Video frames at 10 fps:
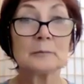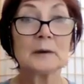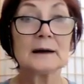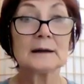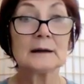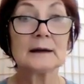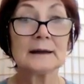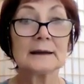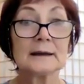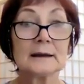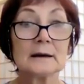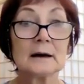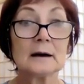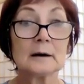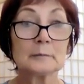my healing,
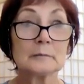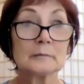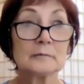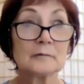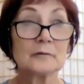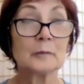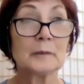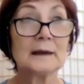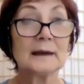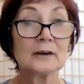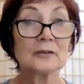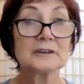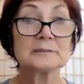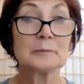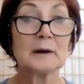for me,
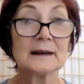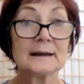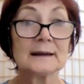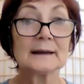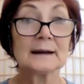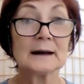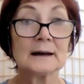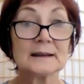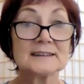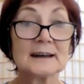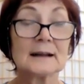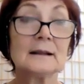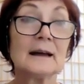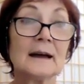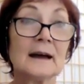increase my healing clientele.
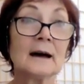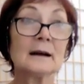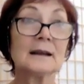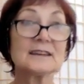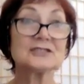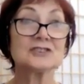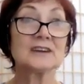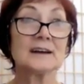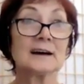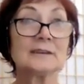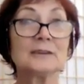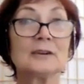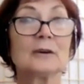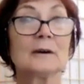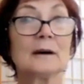Last year, you
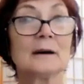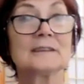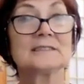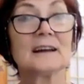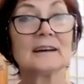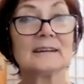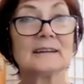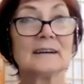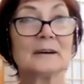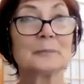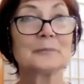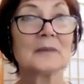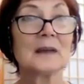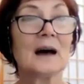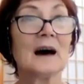know, it's like
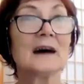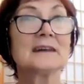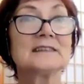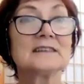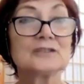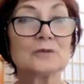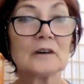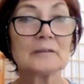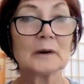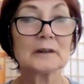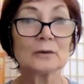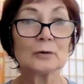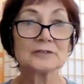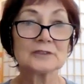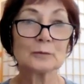I did a 12-month
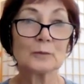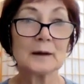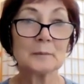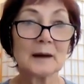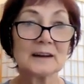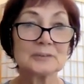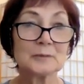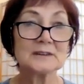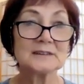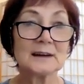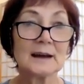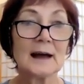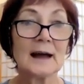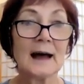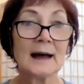course on weight management.
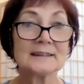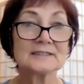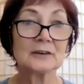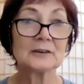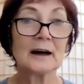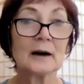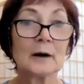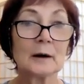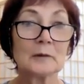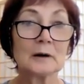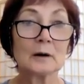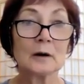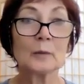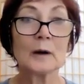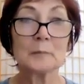And so now I'm
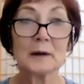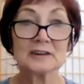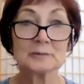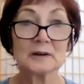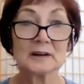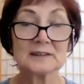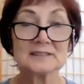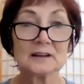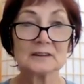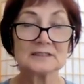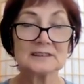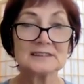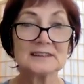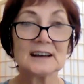a weight management consultant.